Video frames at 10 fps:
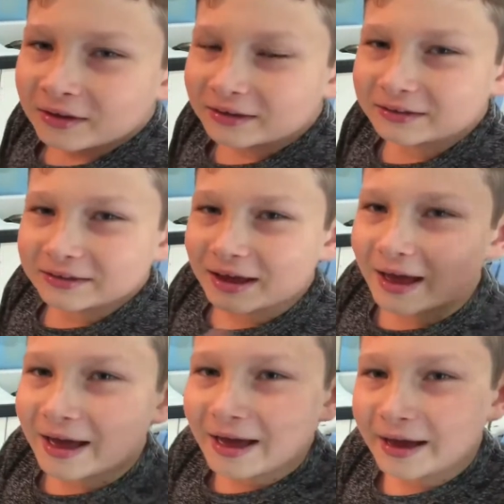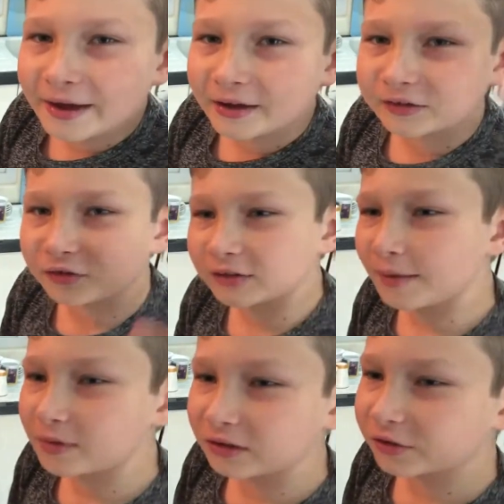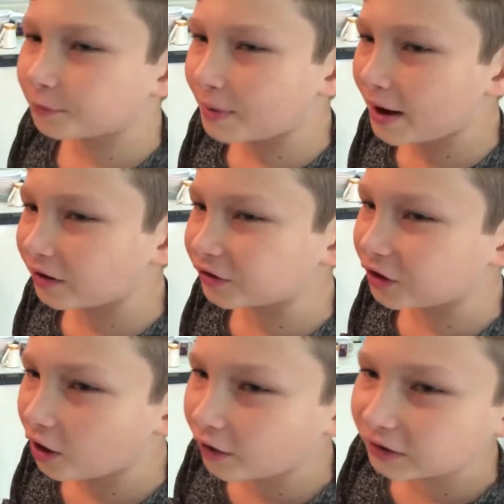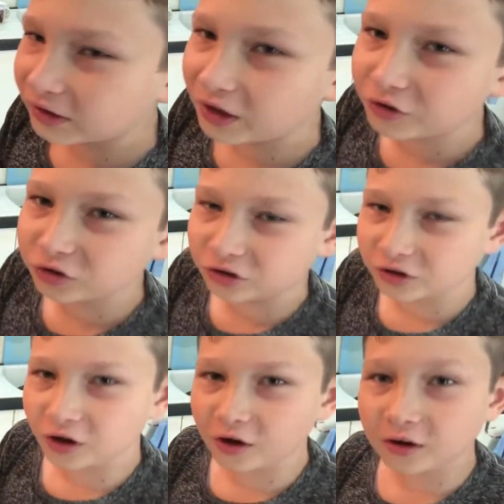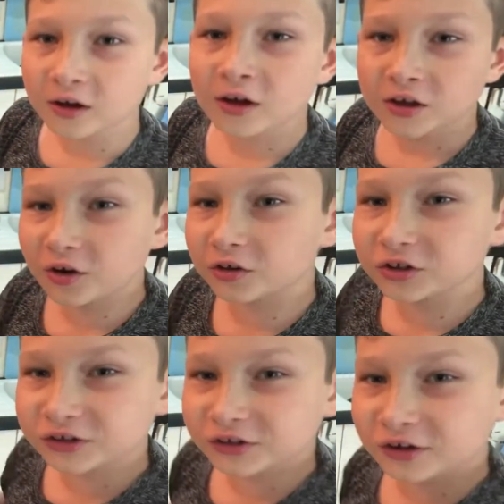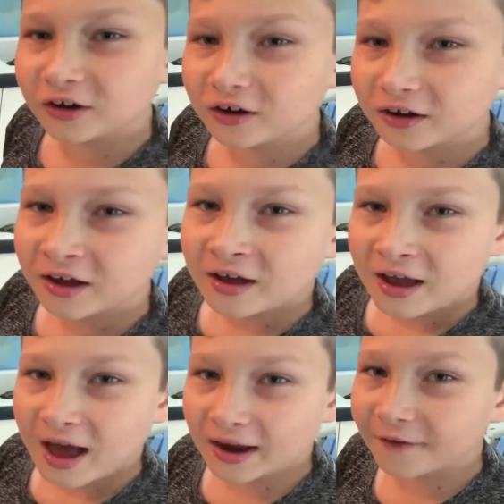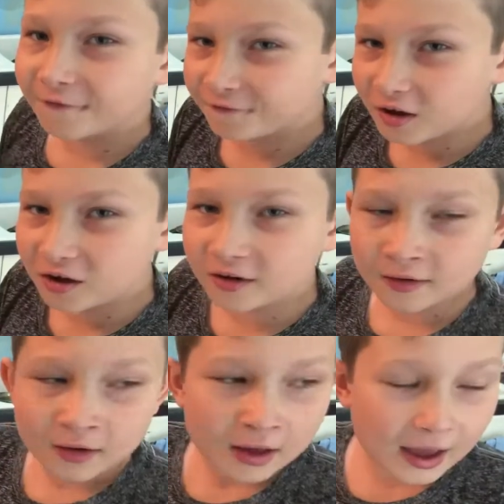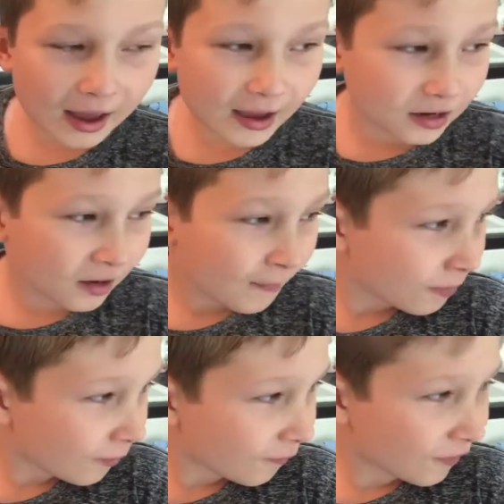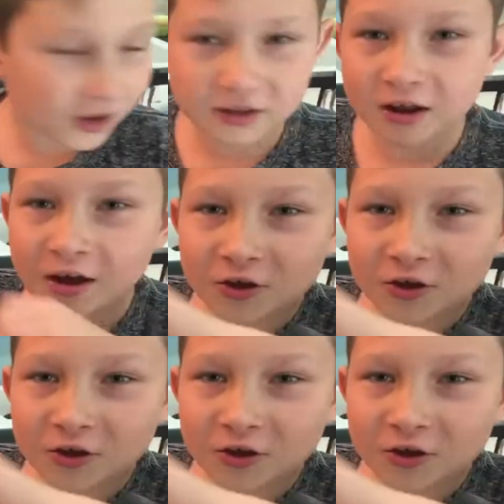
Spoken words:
Yay! So that means your parents are not gonna tell you to cook. You could just cook and have fun and feed